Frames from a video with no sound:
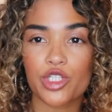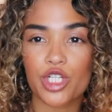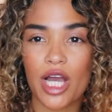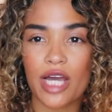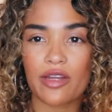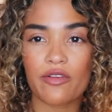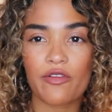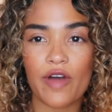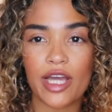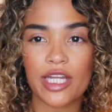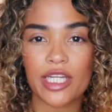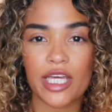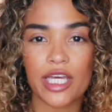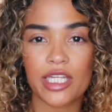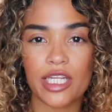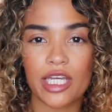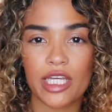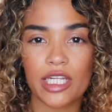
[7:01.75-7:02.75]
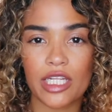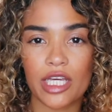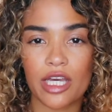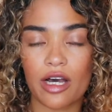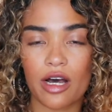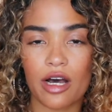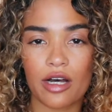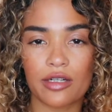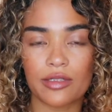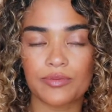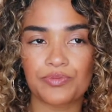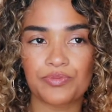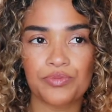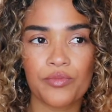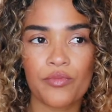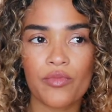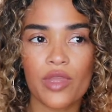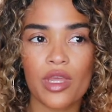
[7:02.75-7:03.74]
try to find it in any
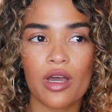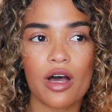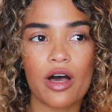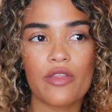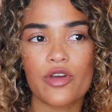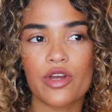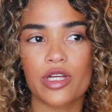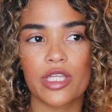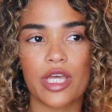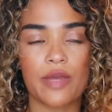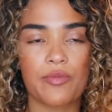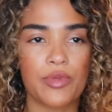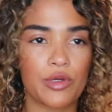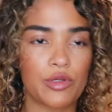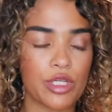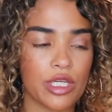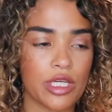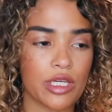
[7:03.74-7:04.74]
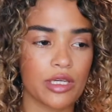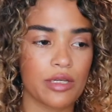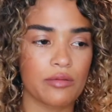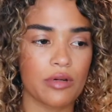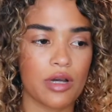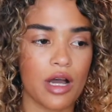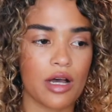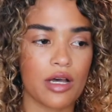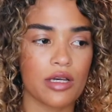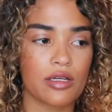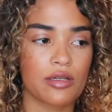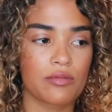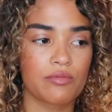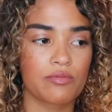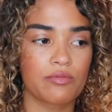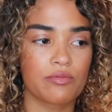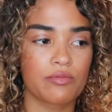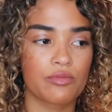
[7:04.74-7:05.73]
other like beauty
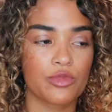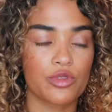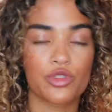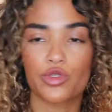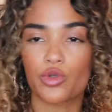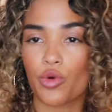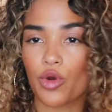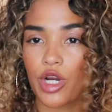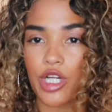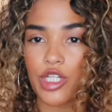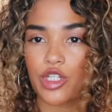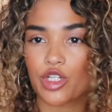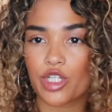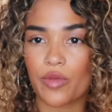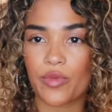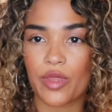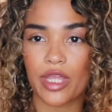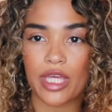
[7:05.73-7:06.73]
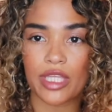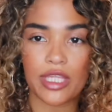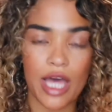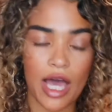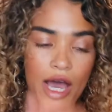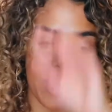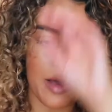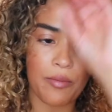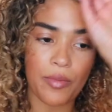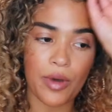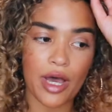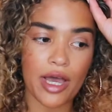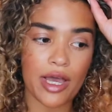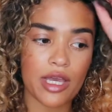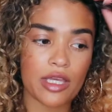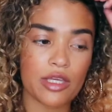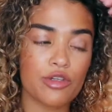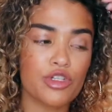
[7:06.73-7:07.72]
stores or something like that,
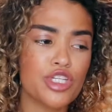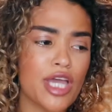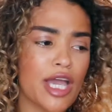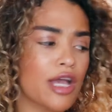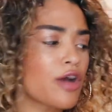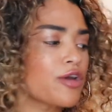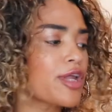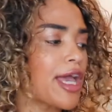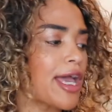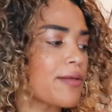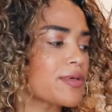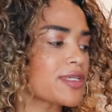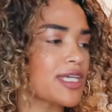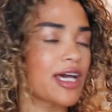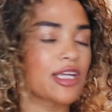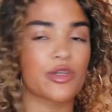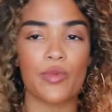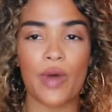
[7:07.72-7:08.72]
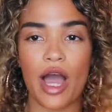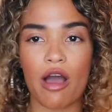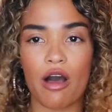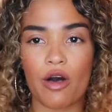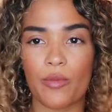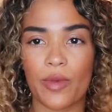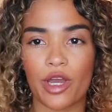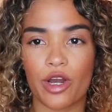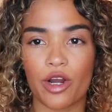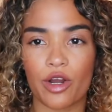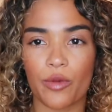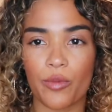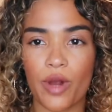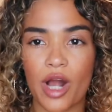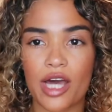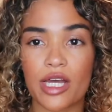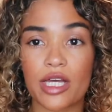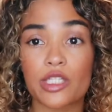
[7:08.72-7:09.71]
but usually I go to Amazon to buy all my curl
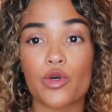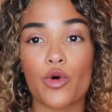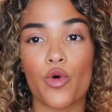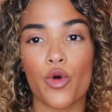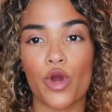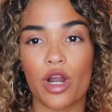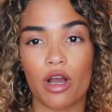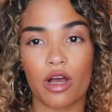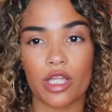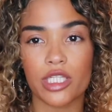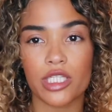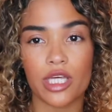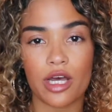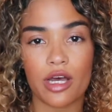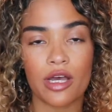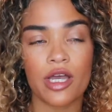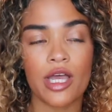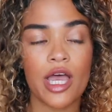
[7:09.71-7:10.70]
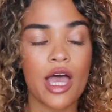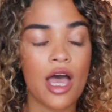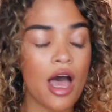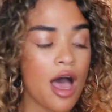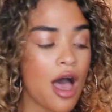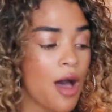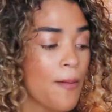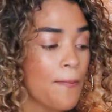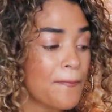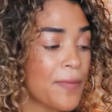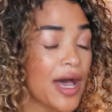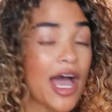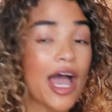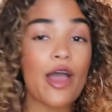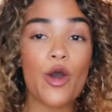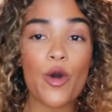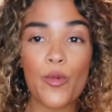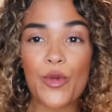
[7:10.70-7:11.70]
products, or Ulta.
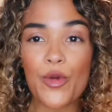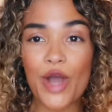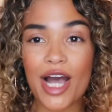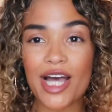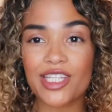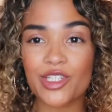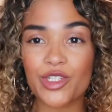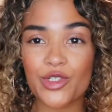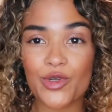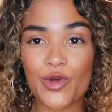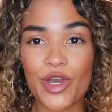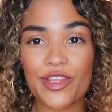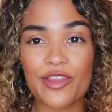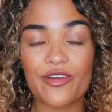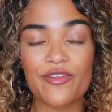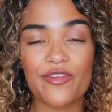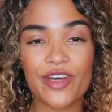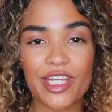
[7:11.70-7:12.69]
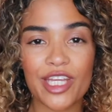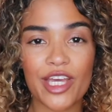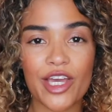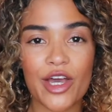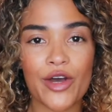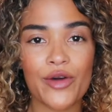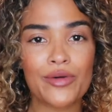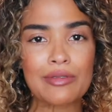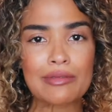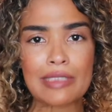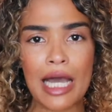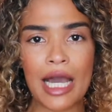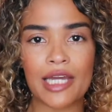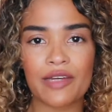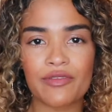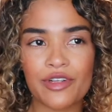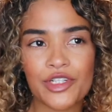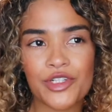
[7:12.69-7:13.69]
But I hope you guys enjoy the video. It was
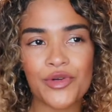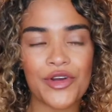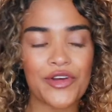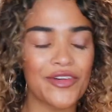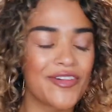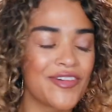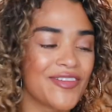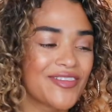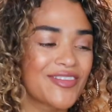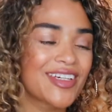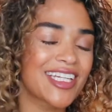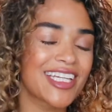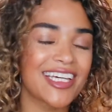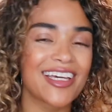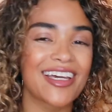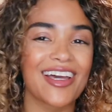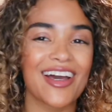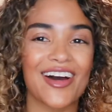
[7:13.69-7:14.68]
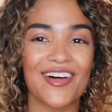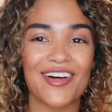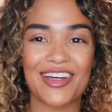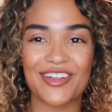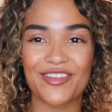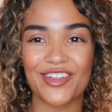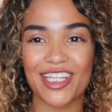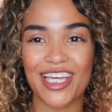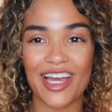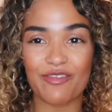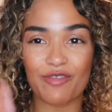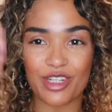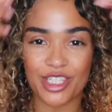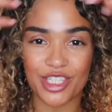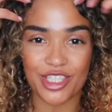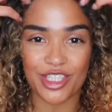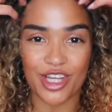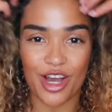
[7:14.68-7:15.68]
kind of a short video. I didn't really have
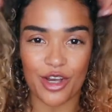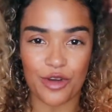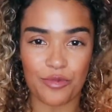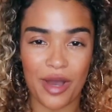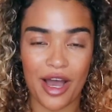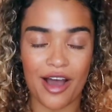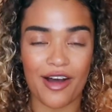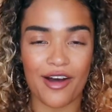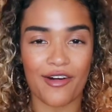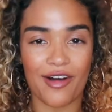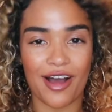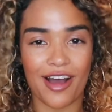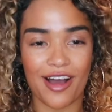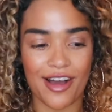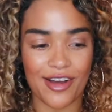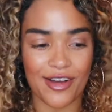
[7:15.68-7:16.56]
much to talk about.